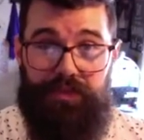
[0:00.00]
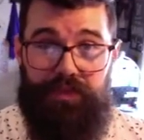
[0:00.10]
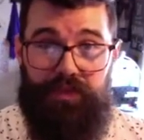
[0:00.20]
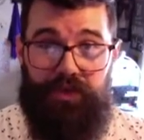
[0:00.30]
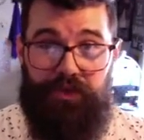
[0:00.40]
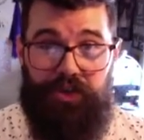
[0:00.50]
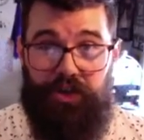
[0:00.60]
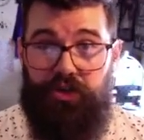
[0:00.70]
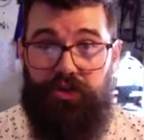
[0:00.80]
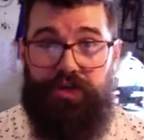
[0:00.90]
So if you're
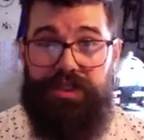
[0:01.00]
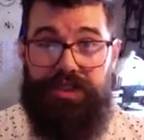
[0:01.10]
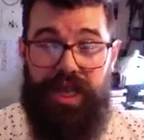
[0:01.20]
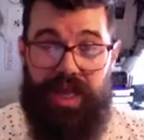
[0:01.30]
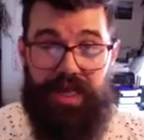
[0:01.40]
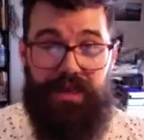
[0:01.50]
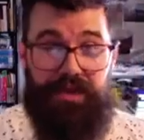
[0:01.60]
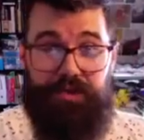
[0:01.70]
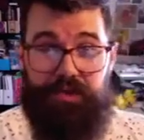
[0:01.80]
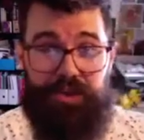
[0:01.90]
cool staying,
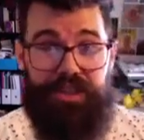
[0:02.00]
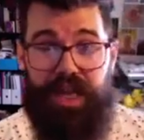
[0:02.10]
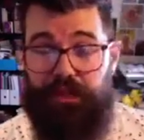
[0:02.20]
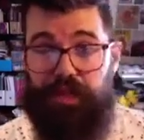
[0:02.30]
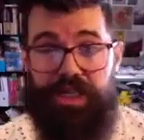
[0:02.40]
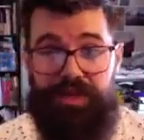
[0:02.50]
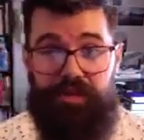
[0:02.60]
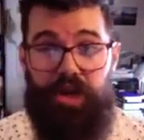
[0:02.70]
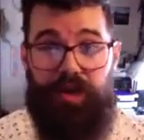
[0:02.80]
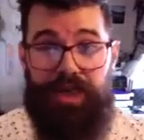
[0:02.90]
we'll stay. We'll keep
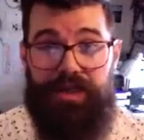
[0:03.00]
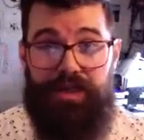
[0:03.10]
going.